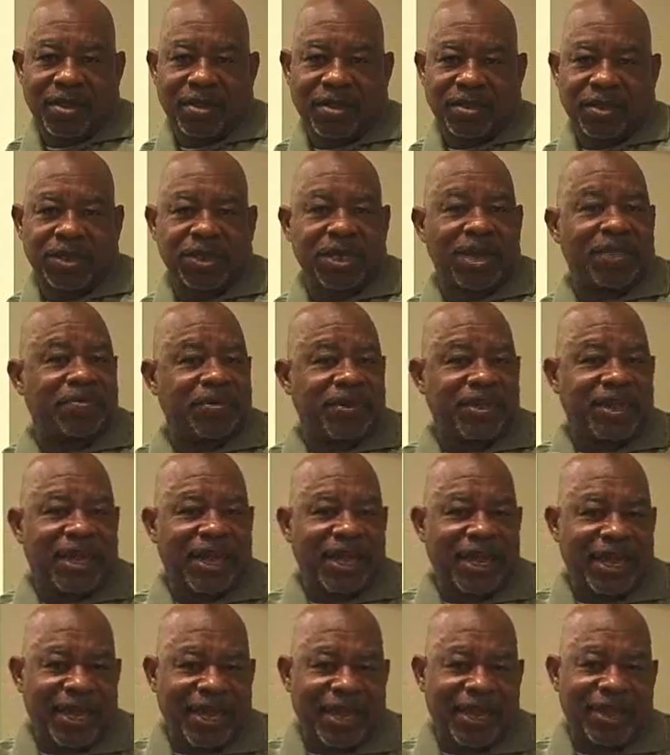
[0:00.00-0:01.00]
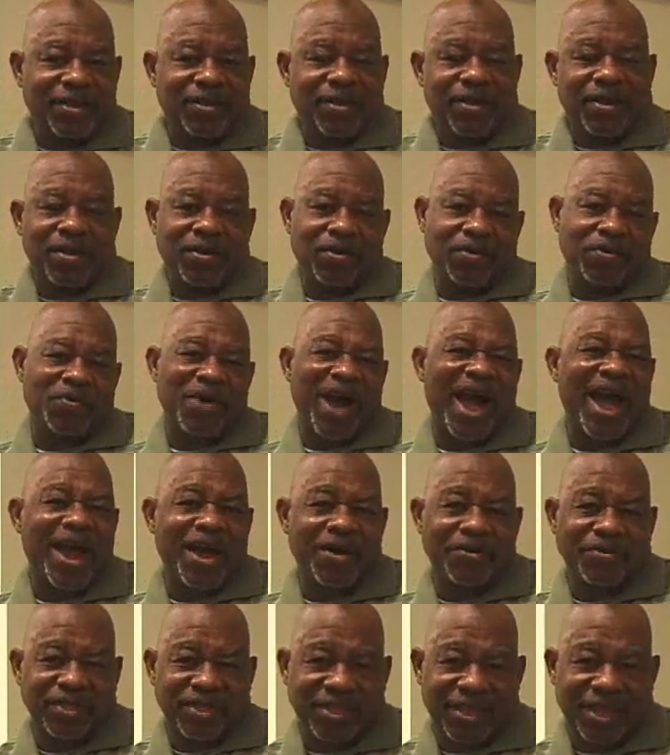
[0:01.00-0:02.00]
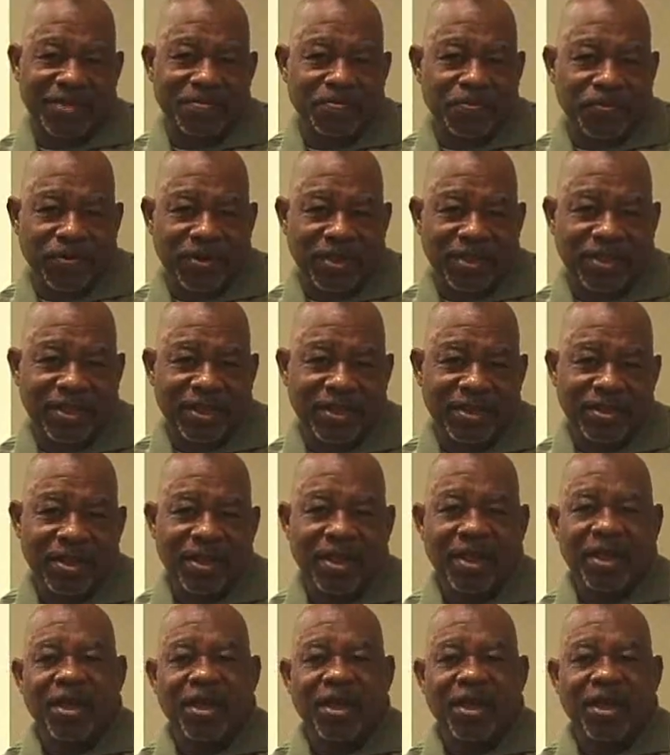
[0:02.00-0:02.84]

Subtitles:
Jumping ahead, while I was in prison,